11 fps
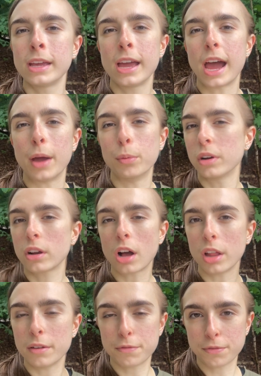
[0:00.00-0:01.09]
I wouldn't
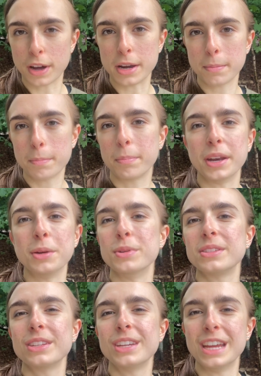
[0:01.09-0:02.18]
call it fun, but it
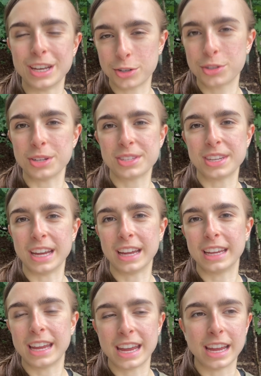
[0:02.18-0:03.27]
was
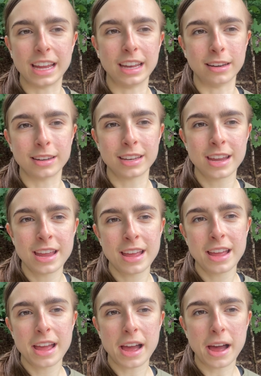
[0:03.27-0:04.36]
interesting. And
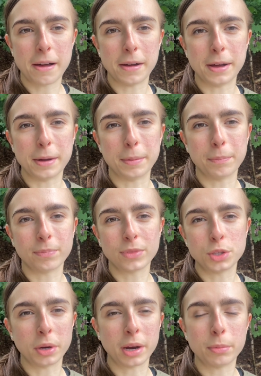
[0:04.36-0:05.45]

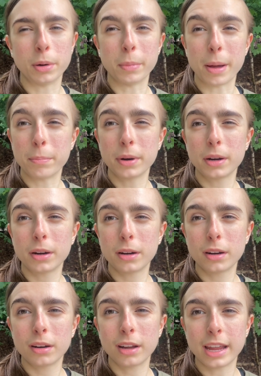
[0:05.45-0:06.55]
do I
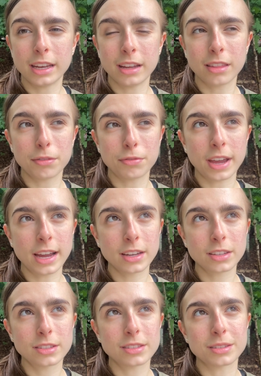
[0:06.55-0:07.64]
remember any of the
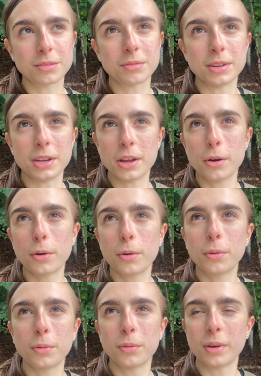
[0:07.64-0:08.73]
facts?
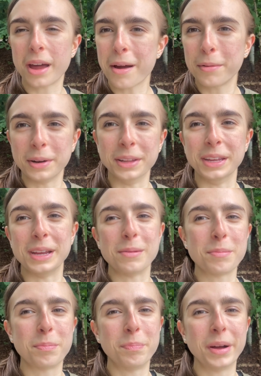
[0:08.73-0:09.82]
No, not really,
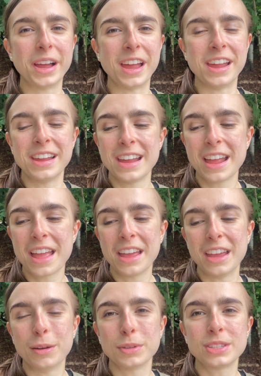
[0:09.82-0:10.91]
but
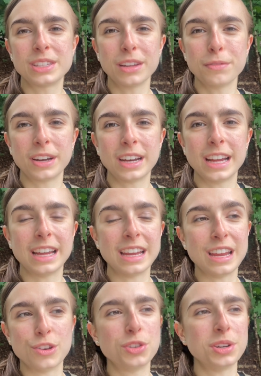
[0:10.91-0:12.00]
it was still very
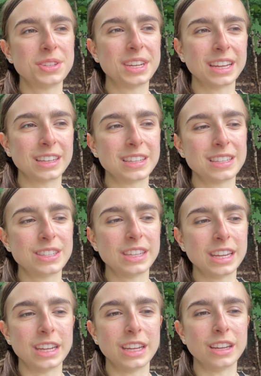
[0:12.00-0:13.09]
interesting to
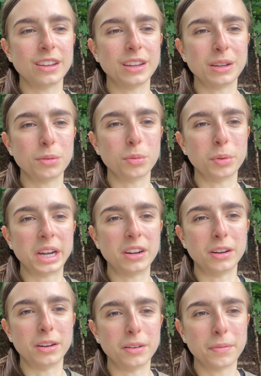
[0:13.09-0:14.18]
see
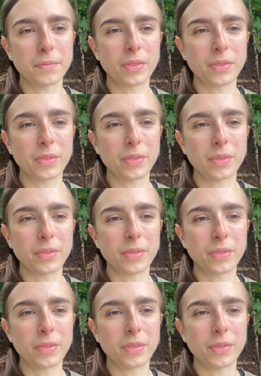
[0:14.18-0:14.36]
where